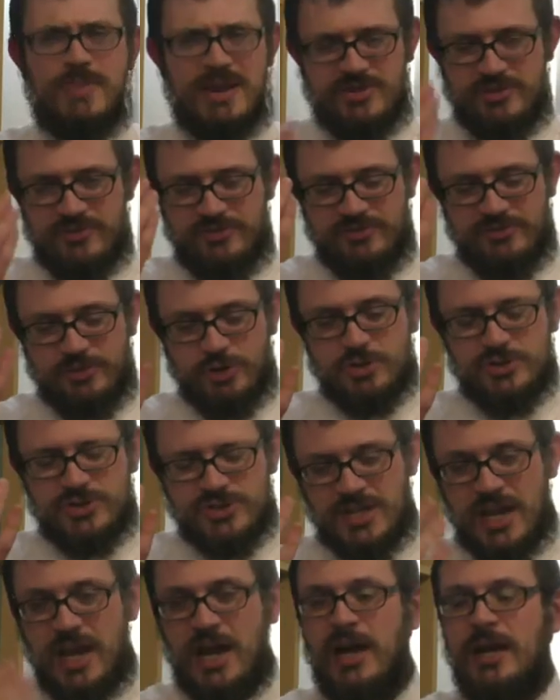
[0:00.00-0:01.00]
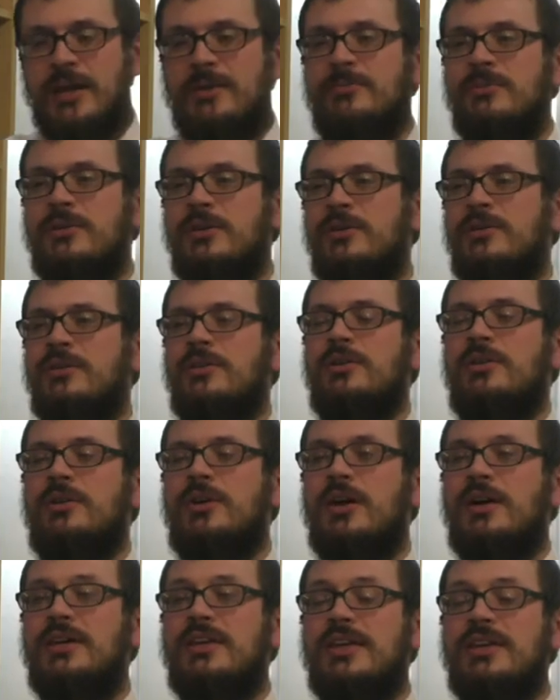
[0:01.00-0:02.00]
you imagine the first time
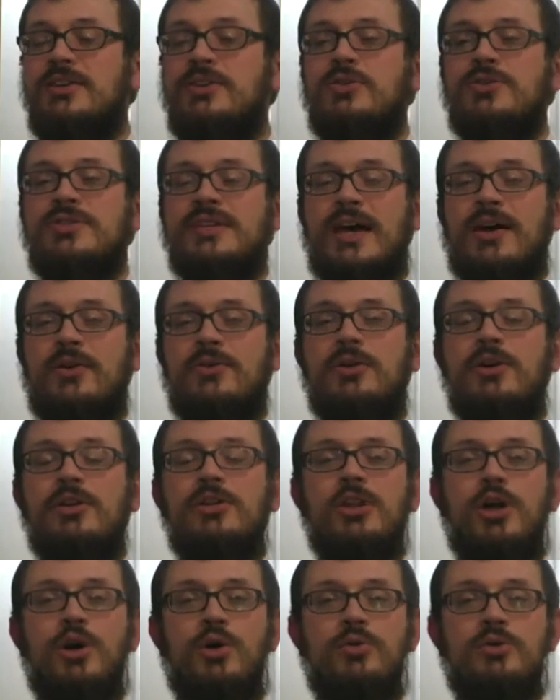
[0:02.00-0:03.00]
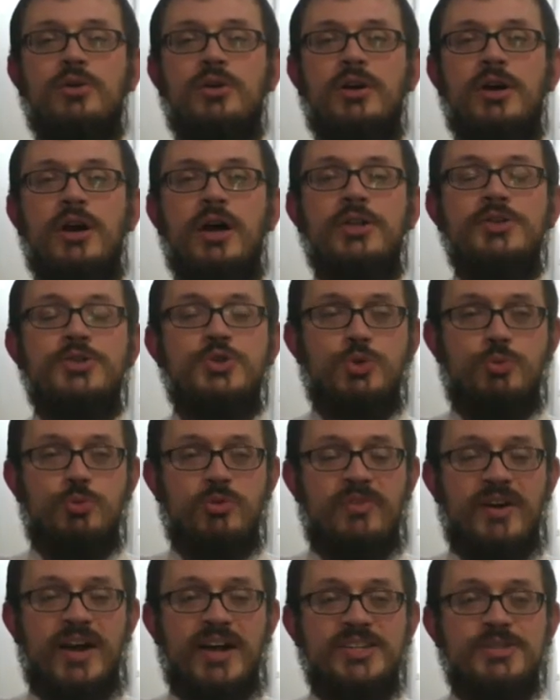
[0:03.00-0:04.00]
a kid goes out alone,
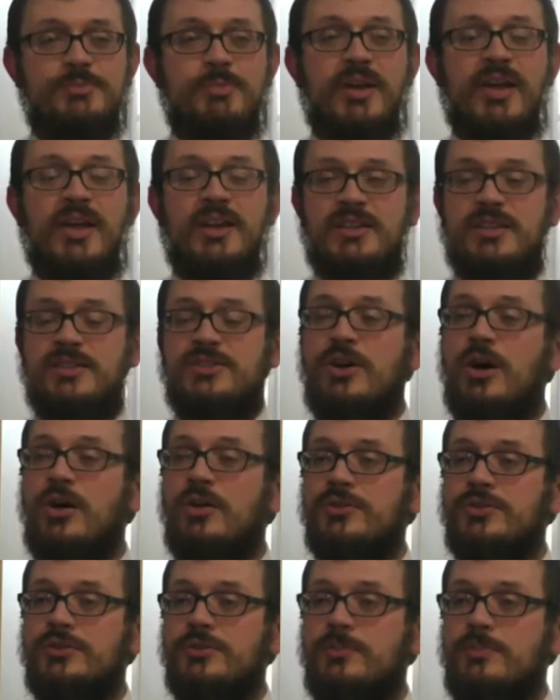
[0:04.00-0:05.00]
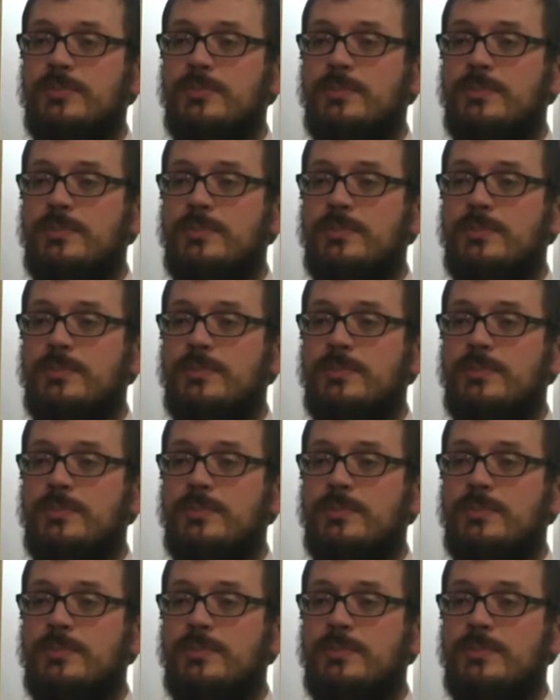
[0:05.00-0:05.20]
unsupervised by any adult?